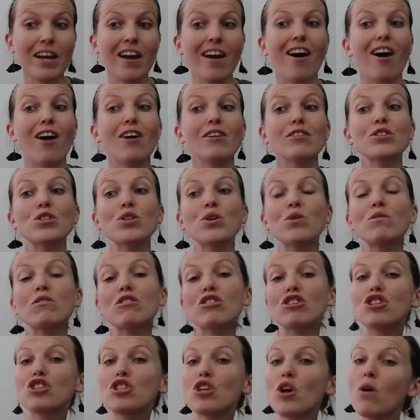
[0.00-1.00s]
Also,
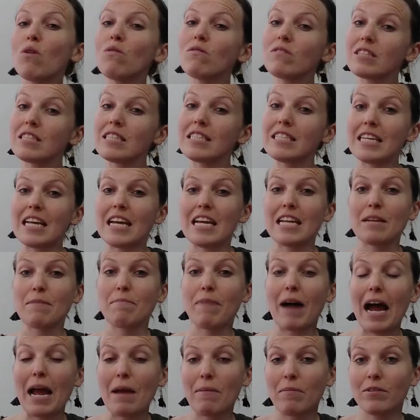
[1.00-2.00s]
don't send
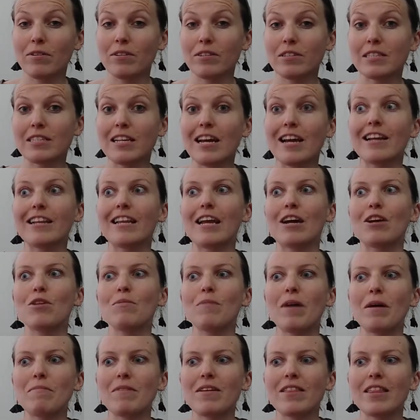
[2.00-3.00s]
Bibles. Now you
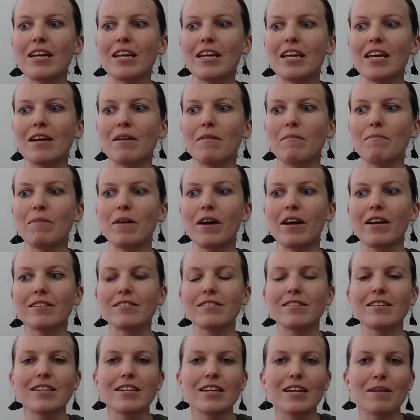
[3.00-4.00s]
might be thinking, but
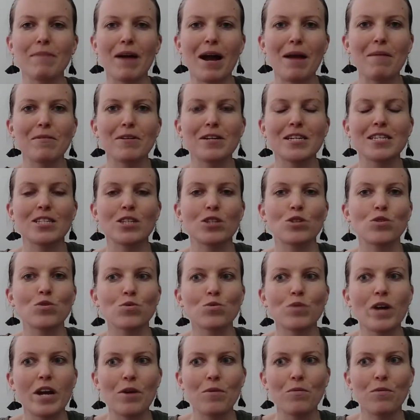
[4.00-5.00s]
sending a Bible is a
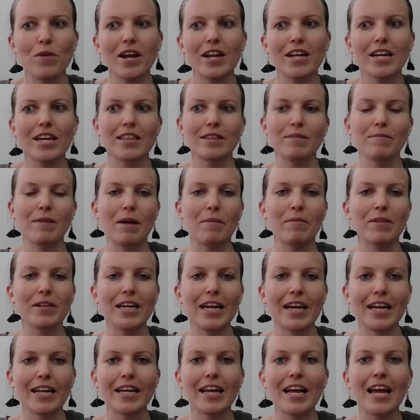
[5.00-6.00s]
great way to get the Bible
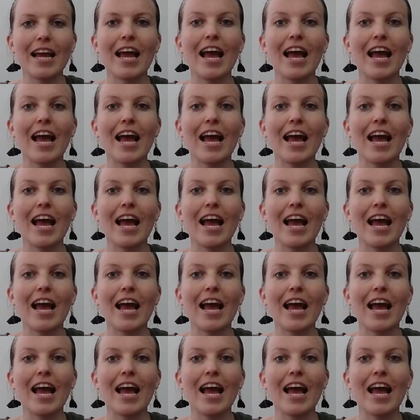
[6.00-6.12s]
in.